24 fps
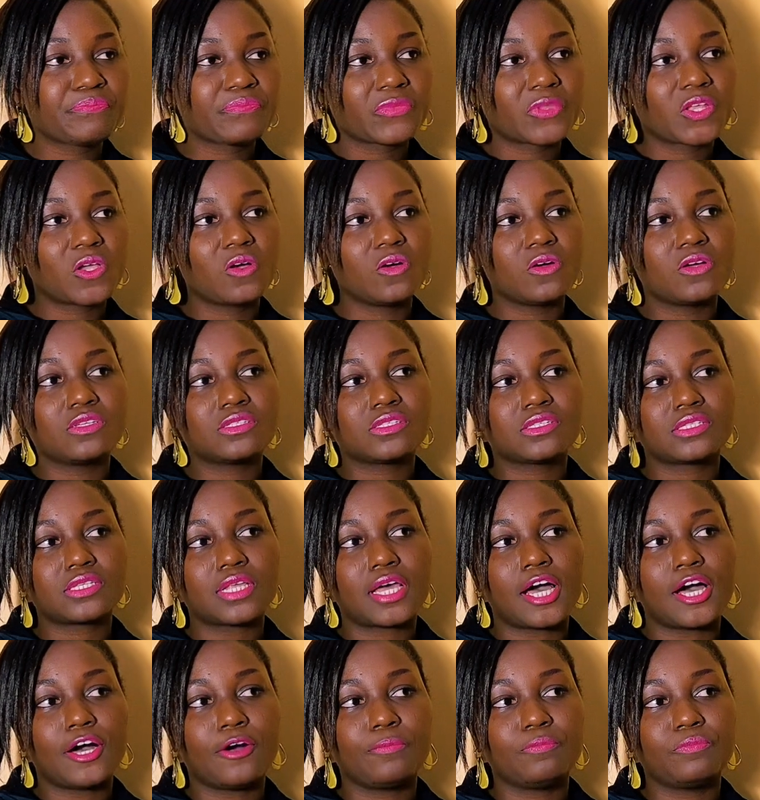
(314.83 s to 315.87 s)
because
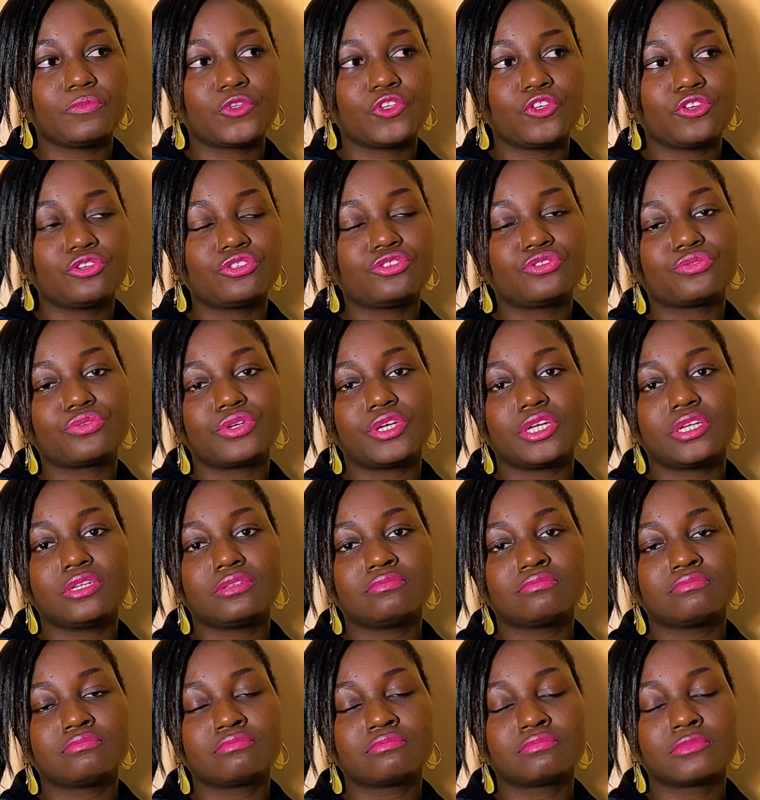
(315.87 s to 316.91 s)
you're
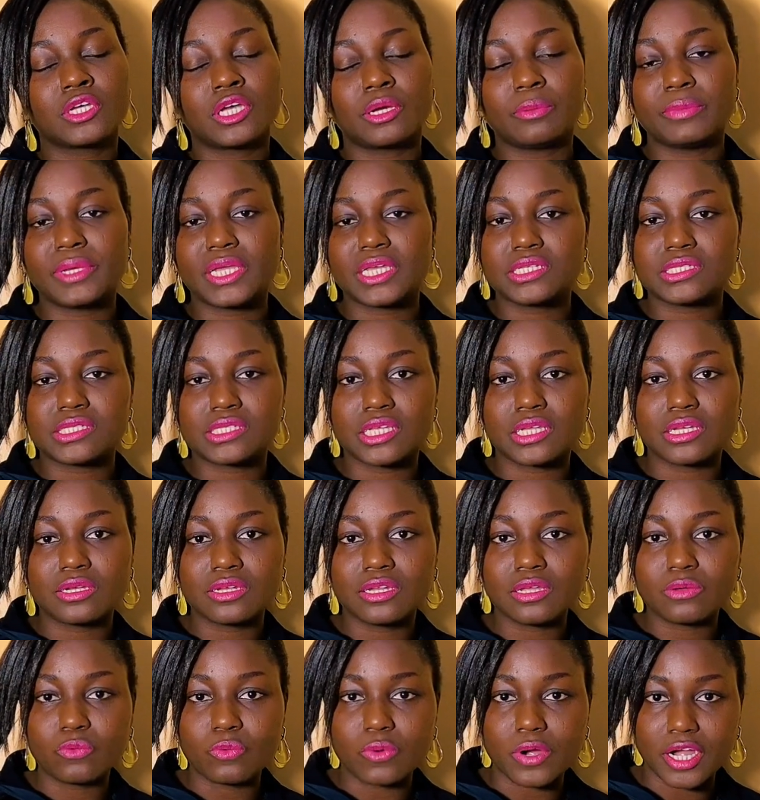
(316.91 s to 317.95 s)
doing
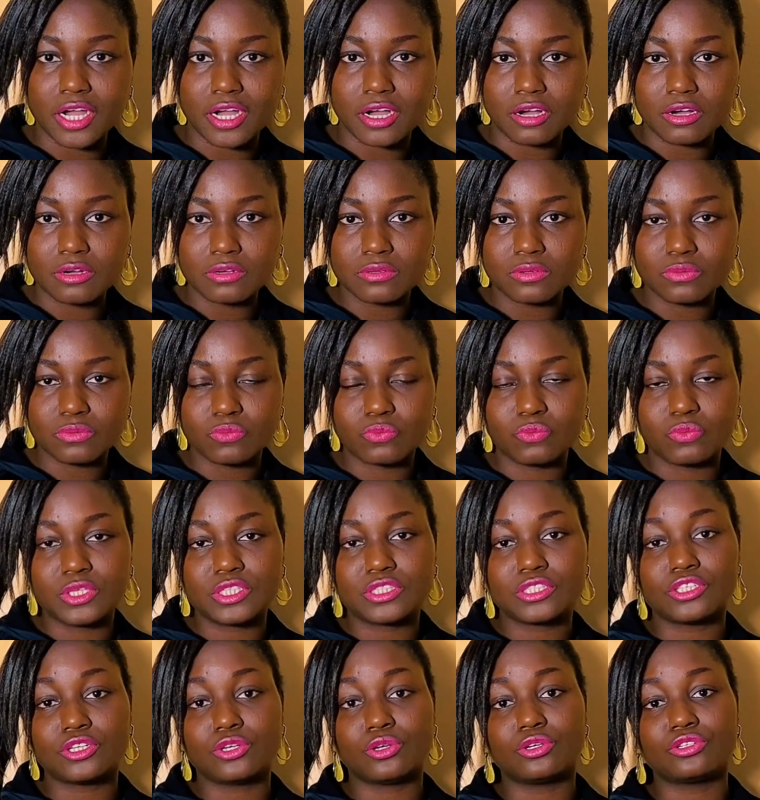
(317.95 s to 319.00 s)
amazingly well with
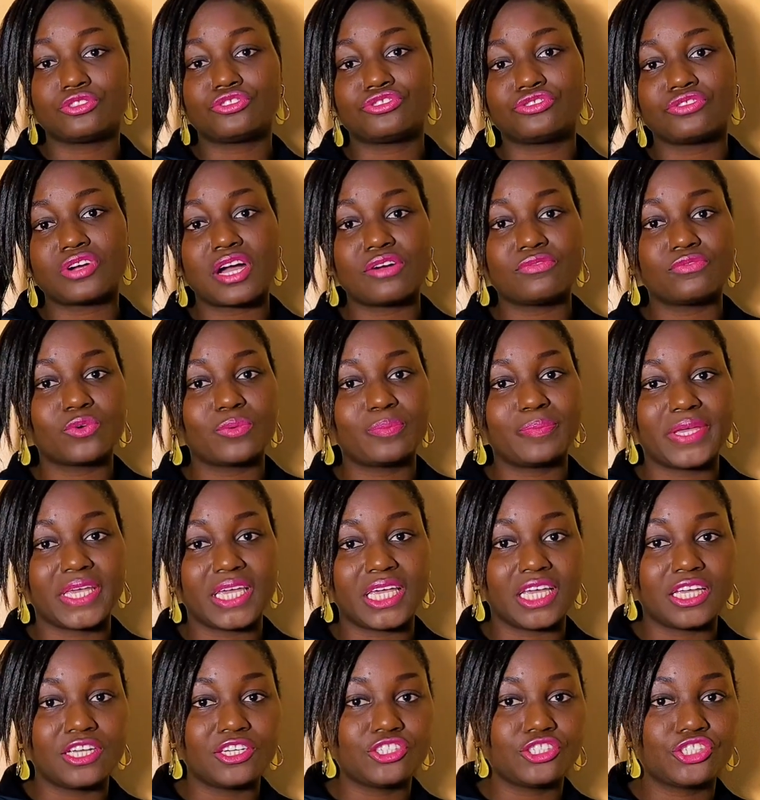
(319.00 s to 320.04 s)
your travel
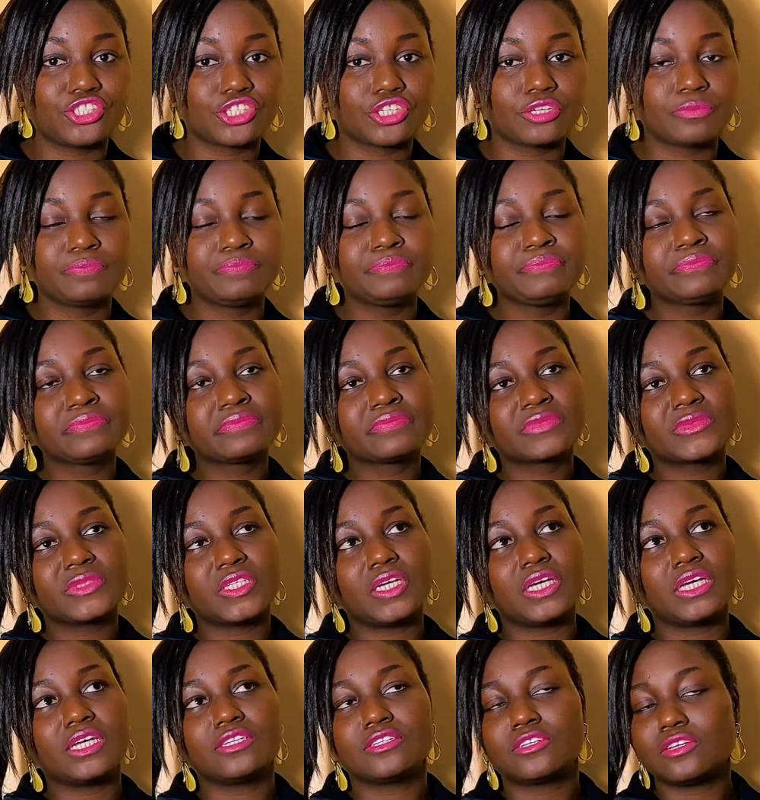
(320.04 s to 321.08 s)
page
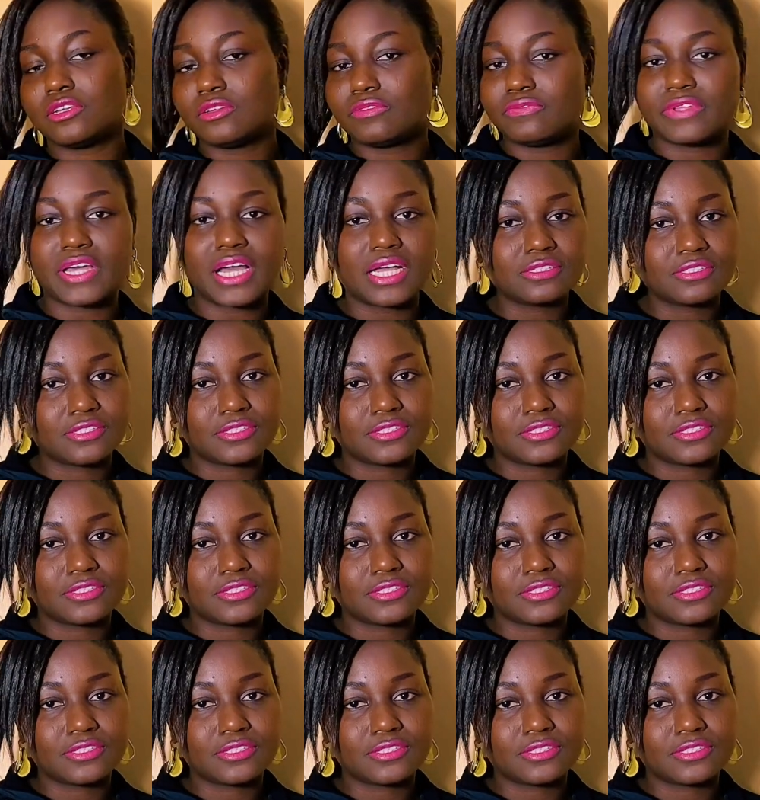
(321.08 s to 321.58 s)
and all of that.